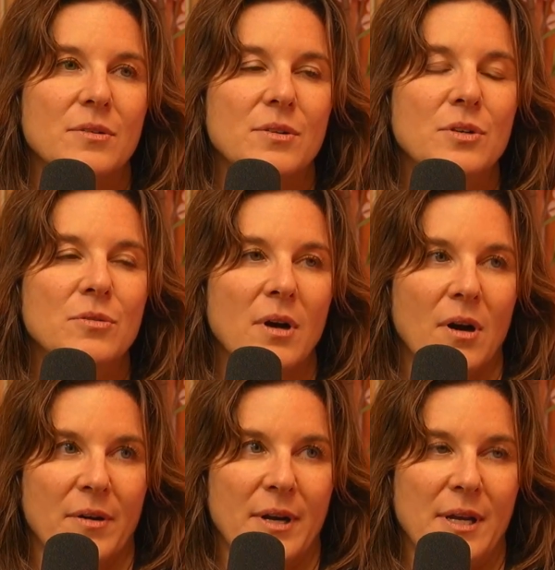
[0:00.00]
You were
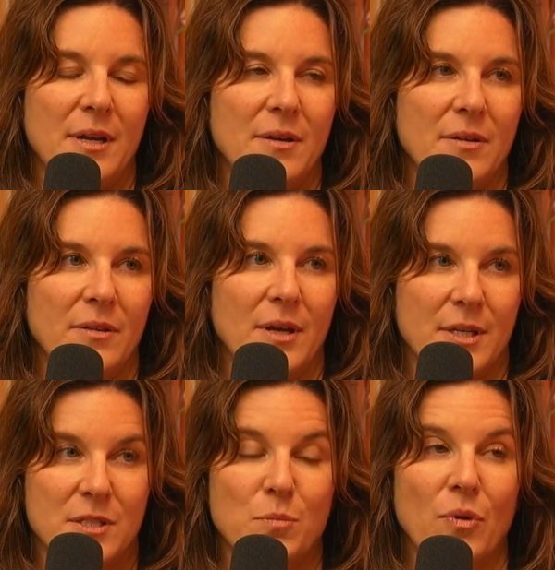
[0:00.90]
already
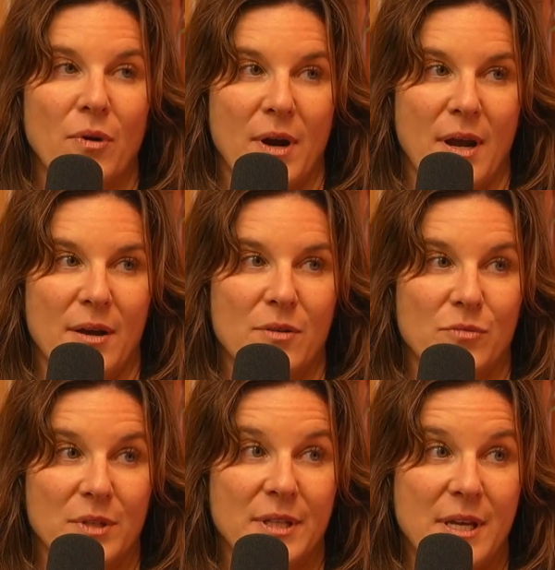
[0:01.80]
exploring
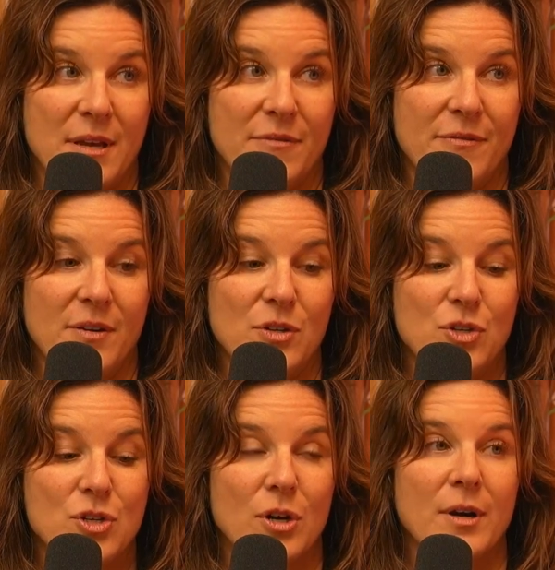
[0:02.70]
relief
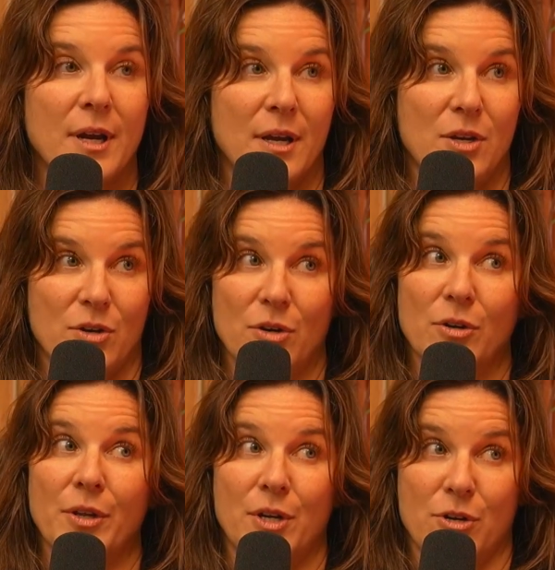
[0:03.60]
during your
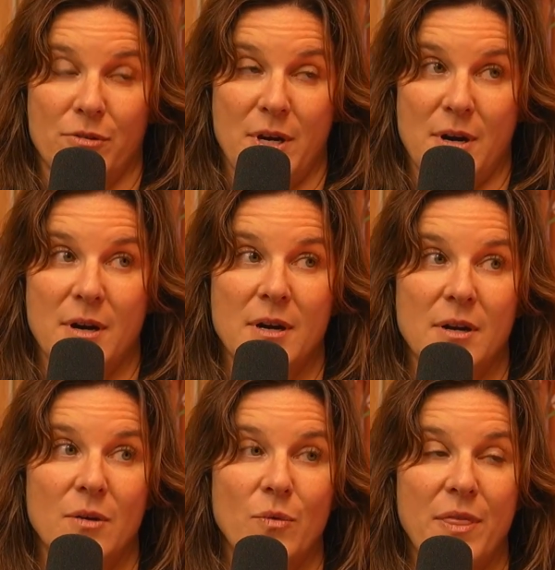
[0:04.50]
early career,
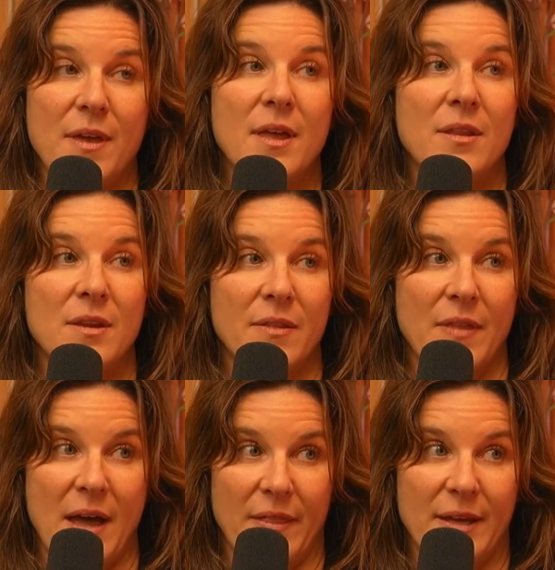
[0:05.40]
within
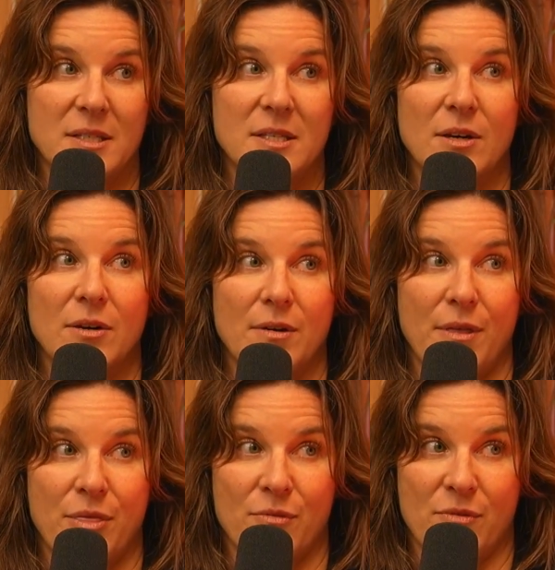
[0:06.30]
that like 0 to
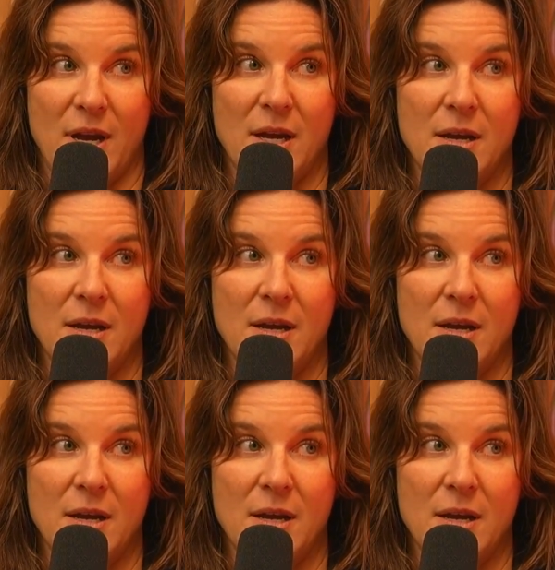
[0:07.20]
3